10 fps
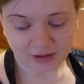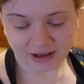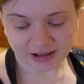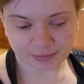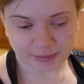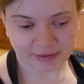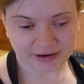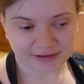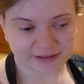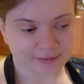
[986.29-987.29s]
and
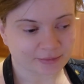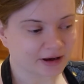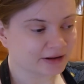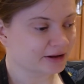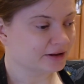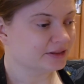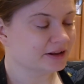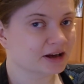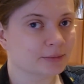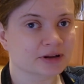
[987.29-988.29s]
prepare them, and I
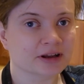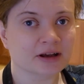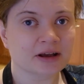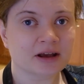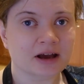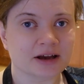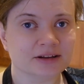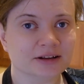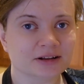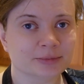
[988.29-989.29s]
think I'm gonna add
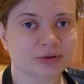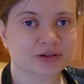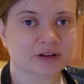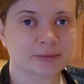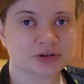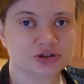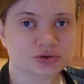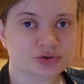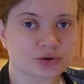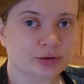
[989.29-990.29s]
a little bit of lemon
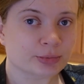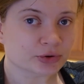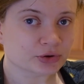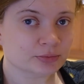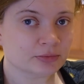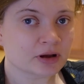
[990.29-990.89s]
juice on the bottom